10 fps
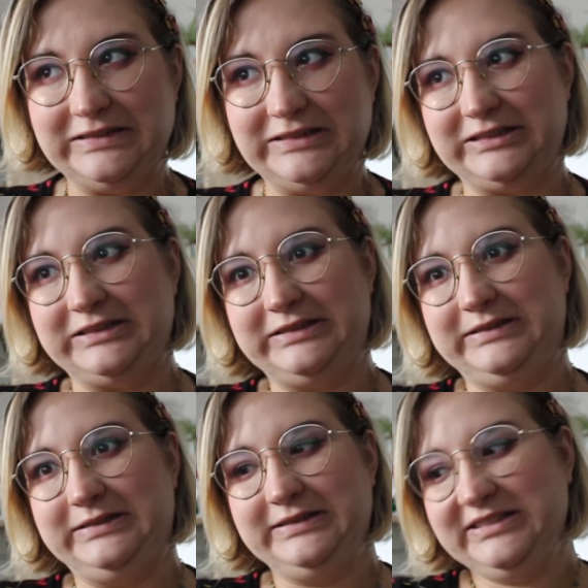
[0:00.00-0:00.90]
So
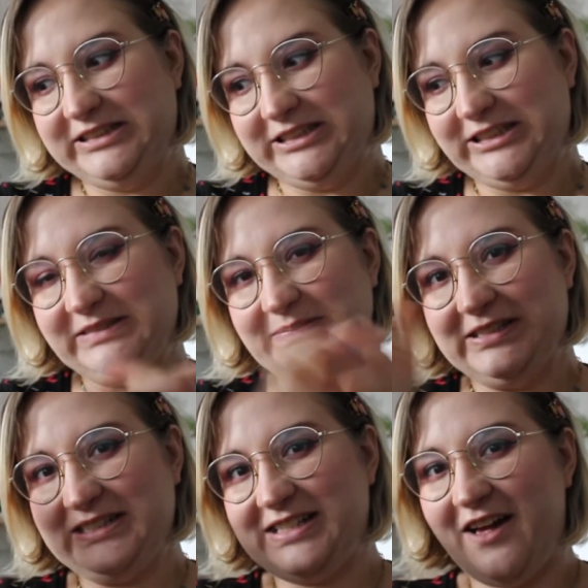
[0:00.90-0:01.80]
take
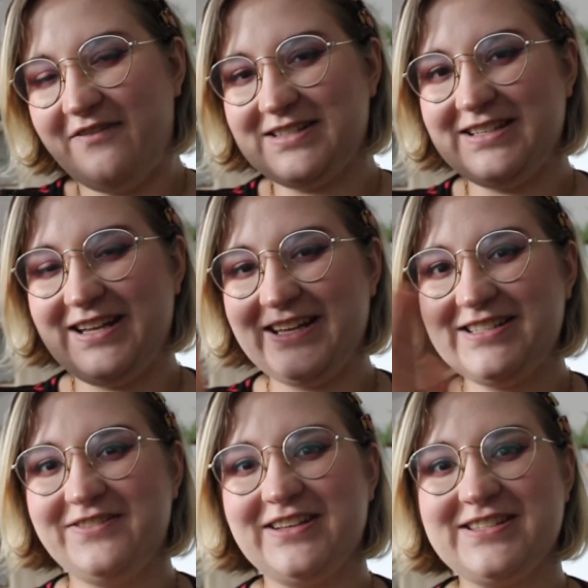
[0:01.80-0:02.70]
myself as a negative
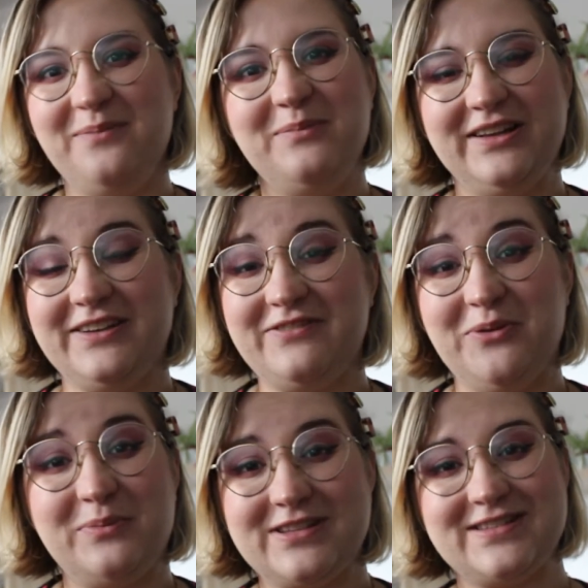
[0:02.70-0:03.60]
example if you
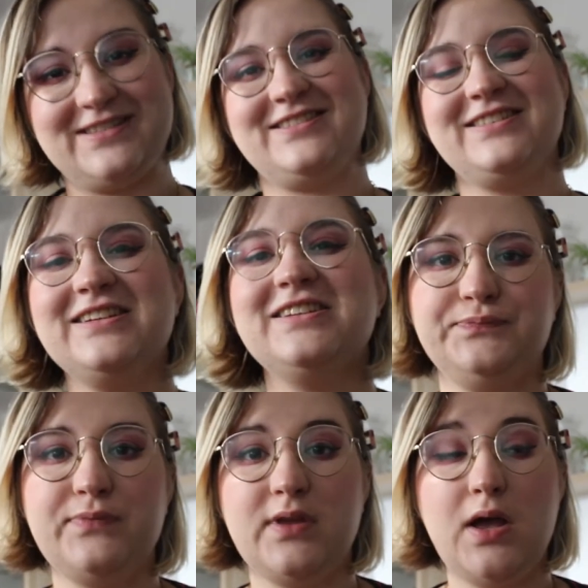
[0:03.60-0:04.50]
must.
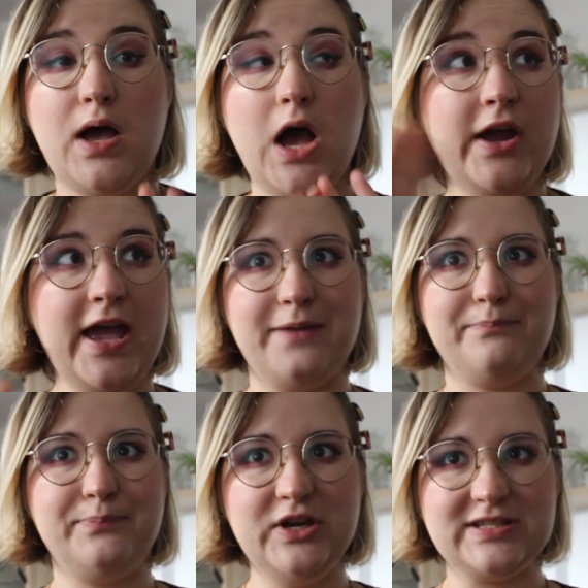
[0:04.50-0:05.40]
Okay,
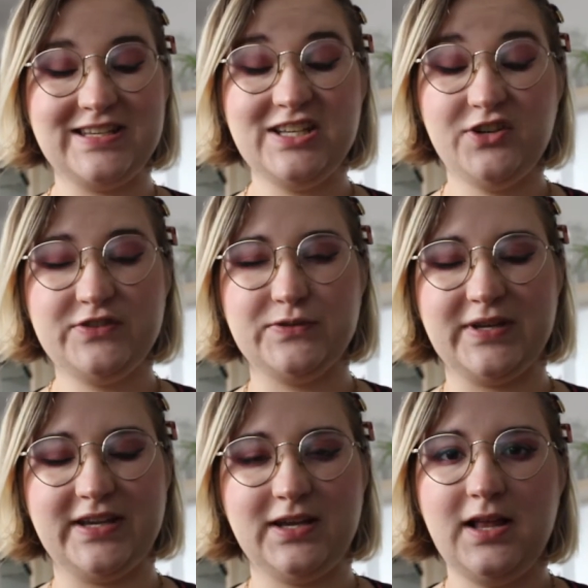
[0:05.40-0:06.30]
but enough
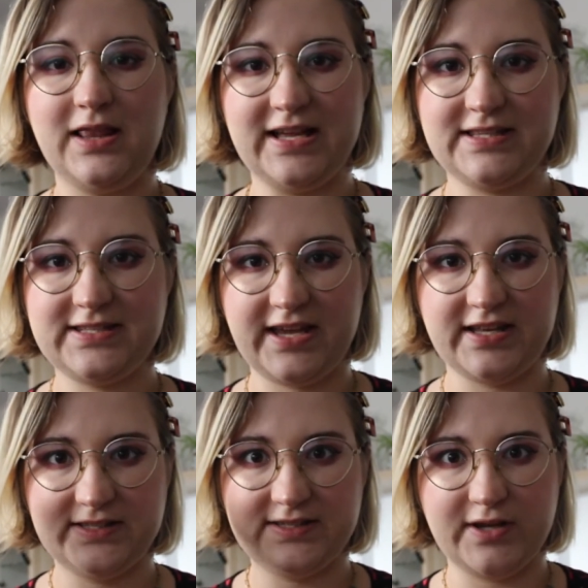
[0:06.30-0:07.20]
talking, let's
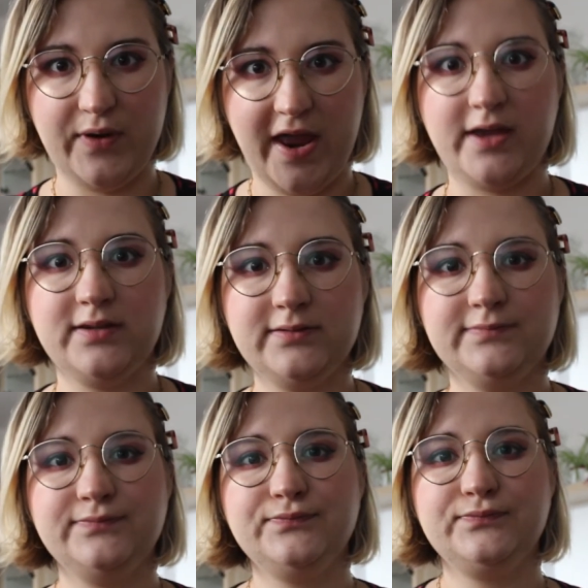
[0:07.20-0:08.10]
get sewing.
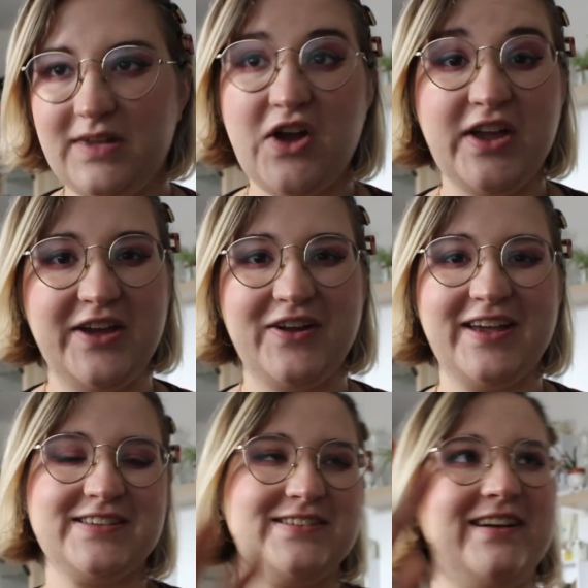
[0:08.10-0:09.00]
Okay, okay,
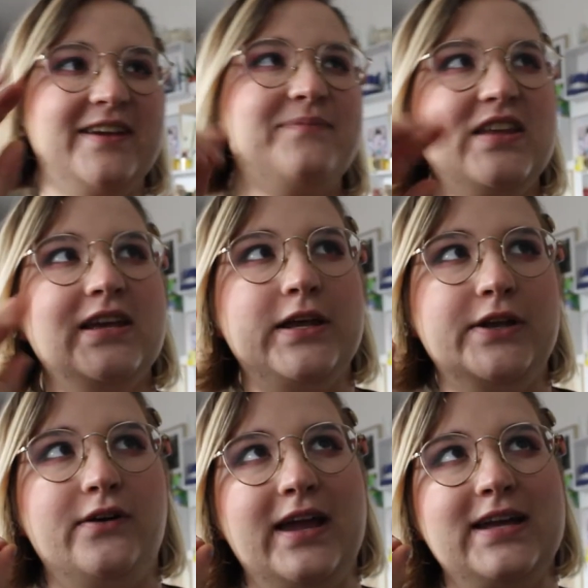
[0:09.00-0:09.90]
sorry, not
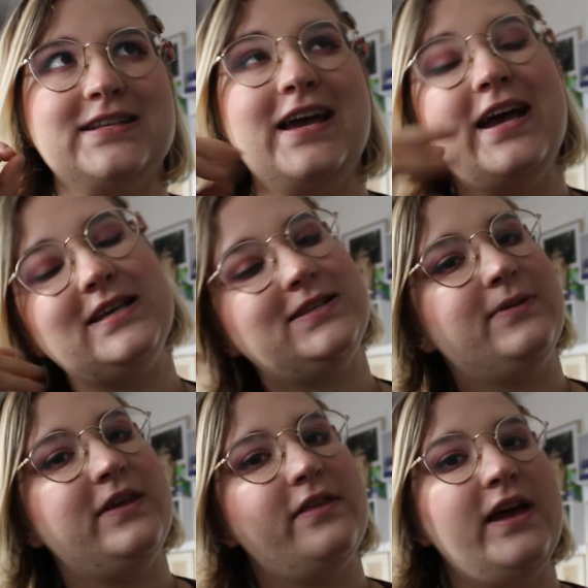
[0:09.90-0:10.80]
yet. As with
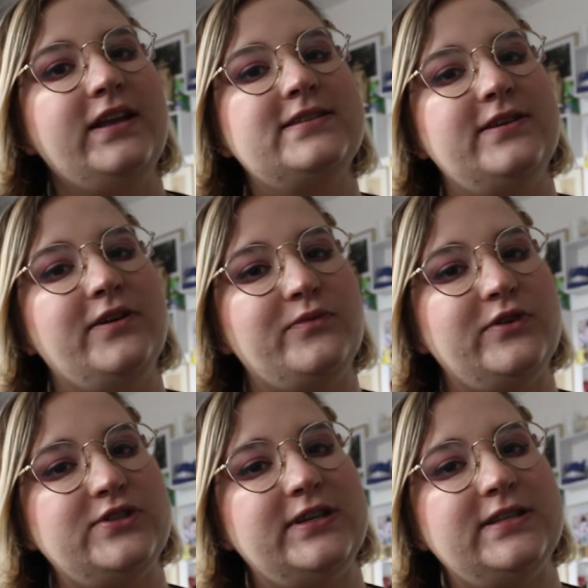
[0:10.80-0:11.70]
any sewing
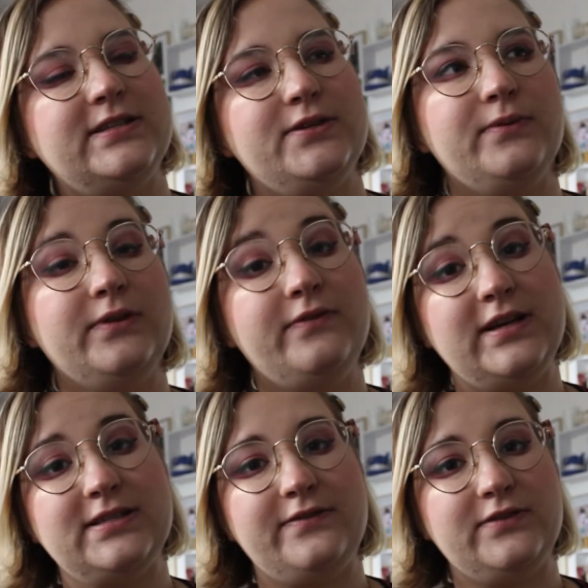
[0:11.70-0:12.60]
projects, you will first have
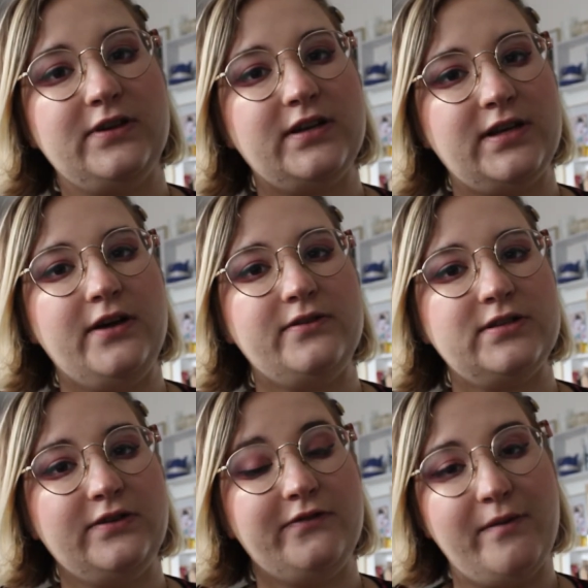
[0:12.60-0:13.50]
to cut out your
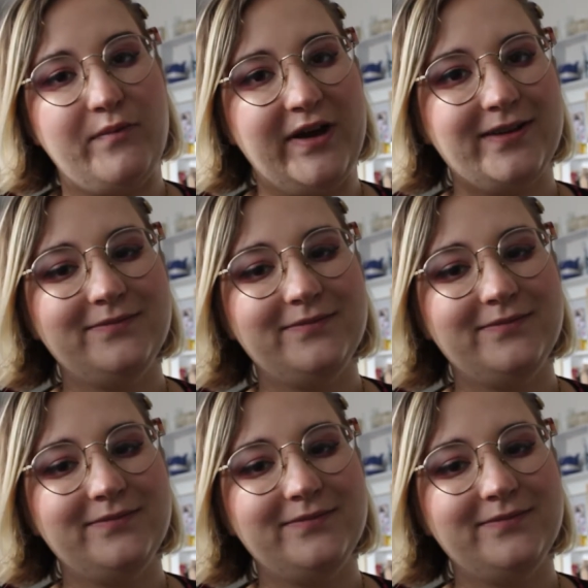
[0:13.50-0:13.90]
fabric.